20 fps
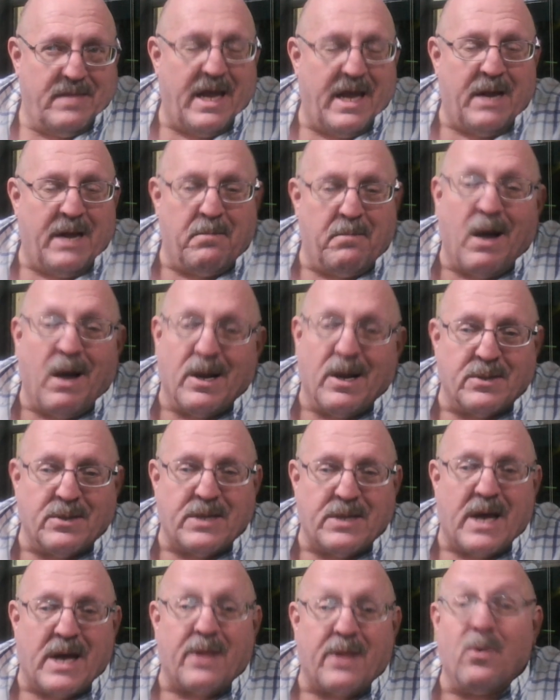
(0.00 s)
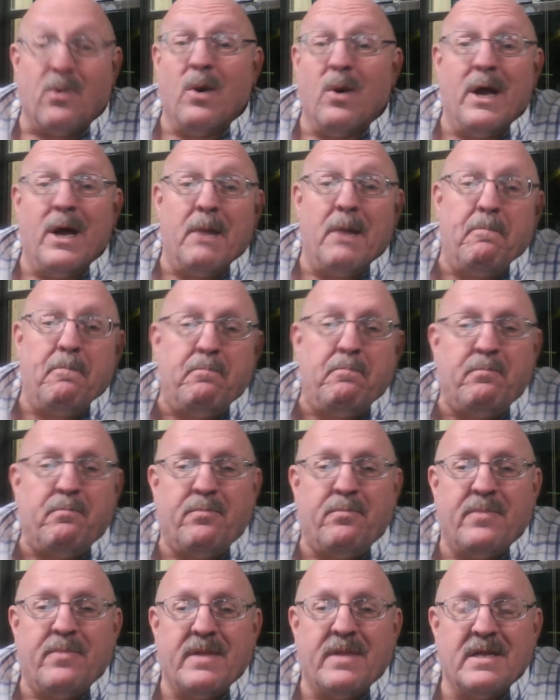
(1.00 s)
eight miles out of the way.
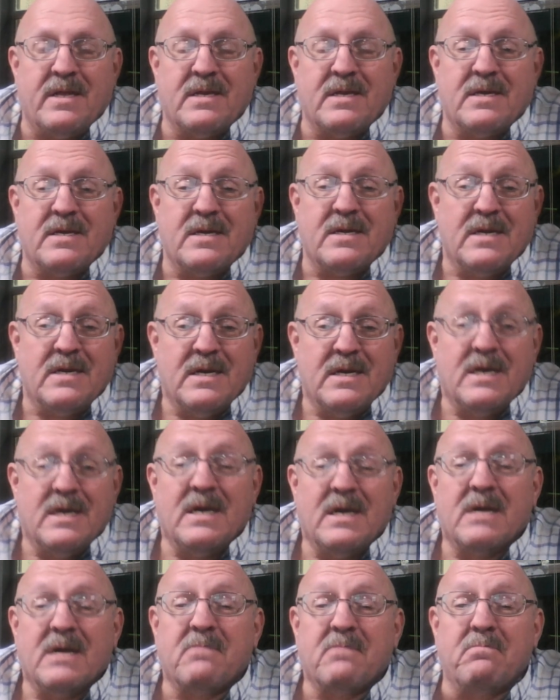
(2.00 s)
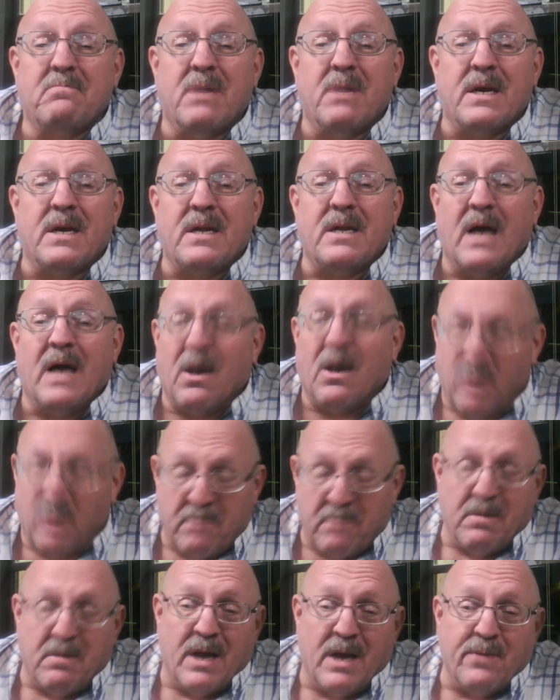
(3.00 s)
But I
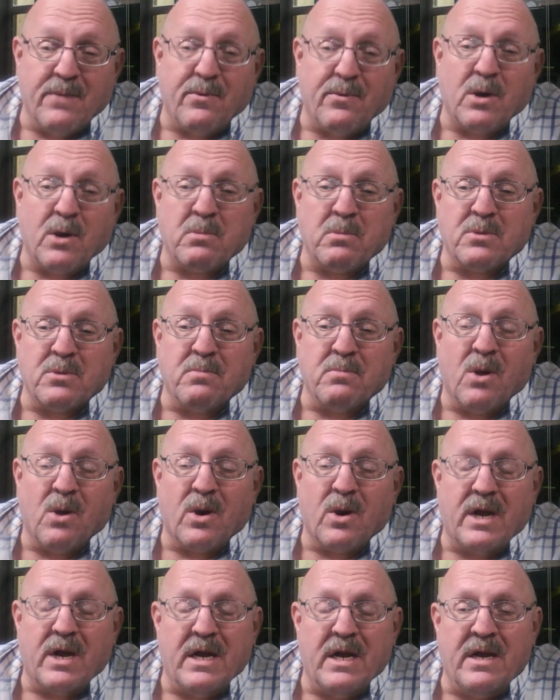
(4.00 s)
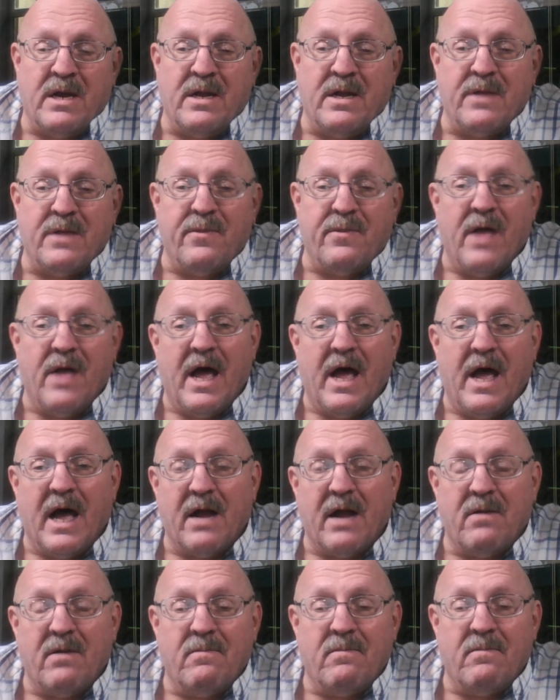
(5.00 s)
went by the farmer's market and did
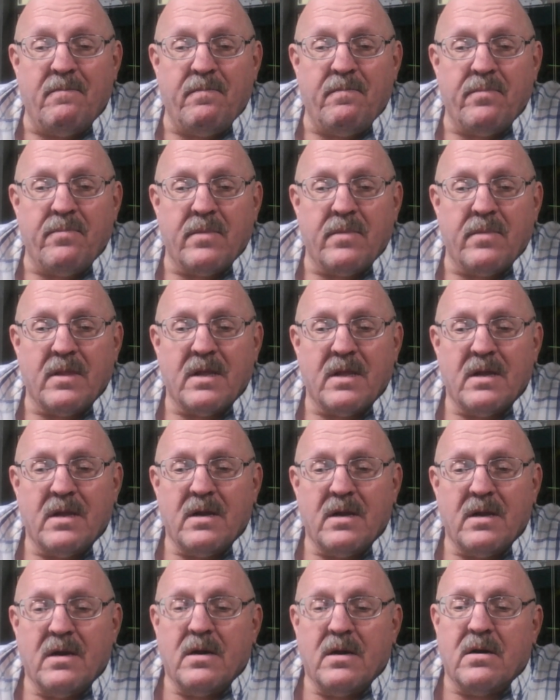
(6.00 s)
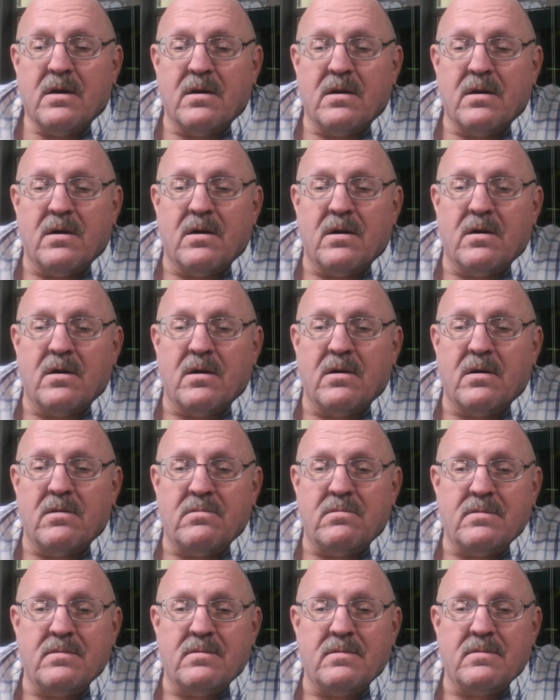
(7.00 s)
that.
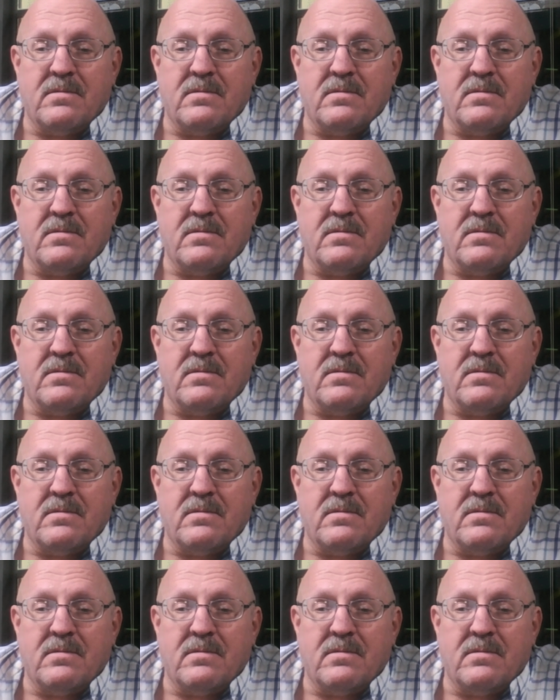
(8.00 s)
Oh.